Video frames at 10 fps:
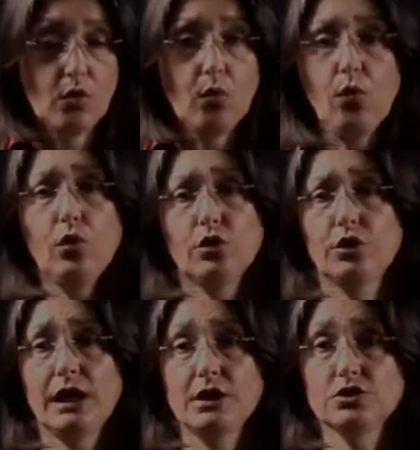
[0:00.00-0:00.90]
Or
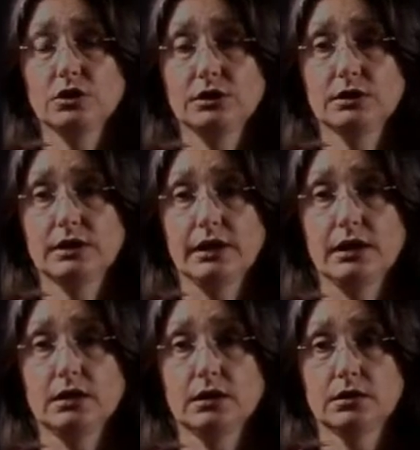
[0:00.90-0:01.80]
occasionally
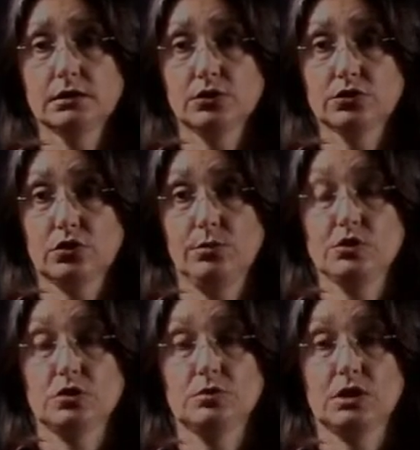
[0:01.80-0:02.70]
those
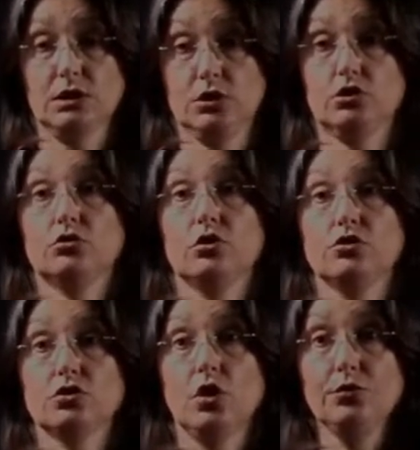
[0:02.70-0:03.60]
chromosomes can
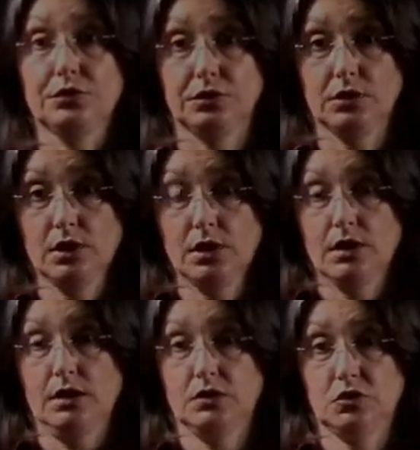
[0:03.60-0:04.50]
cross over
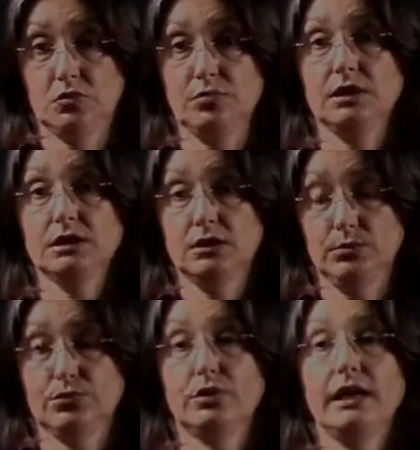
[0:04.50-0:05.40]
and split
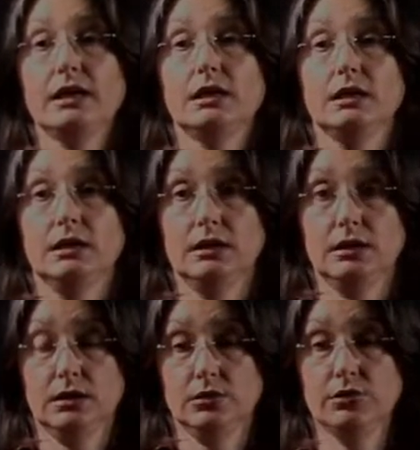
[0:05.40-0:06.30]
and break
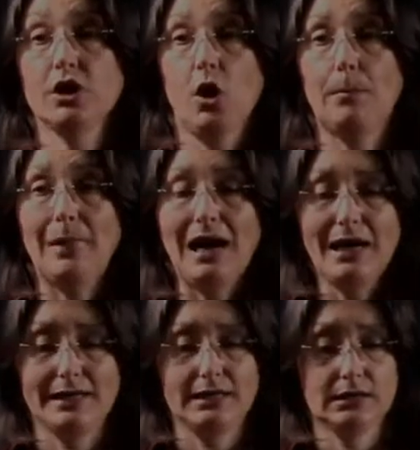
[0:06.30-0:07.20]
and
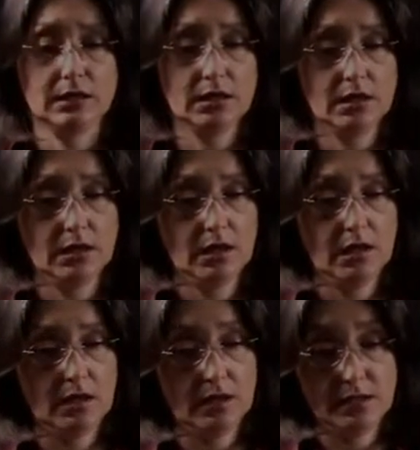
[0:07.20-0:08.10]
recombine,
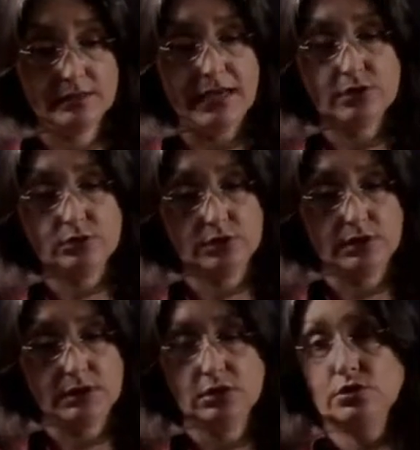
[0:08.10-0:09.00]
and that could
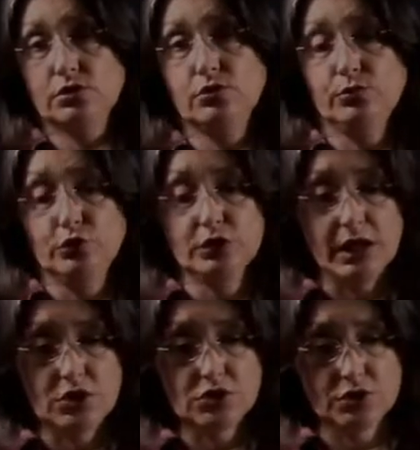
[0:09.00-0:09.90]
lead to
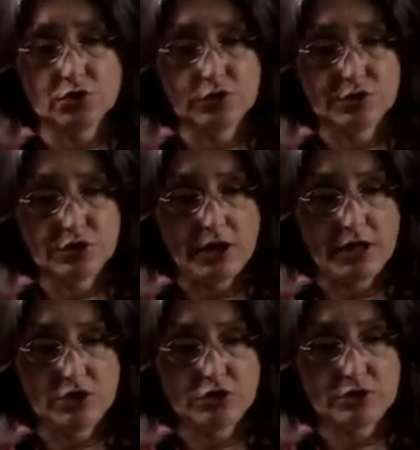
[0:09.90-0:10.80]
mutation or
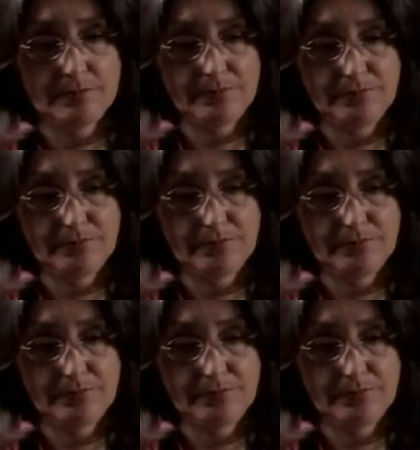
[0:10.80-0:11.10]
change.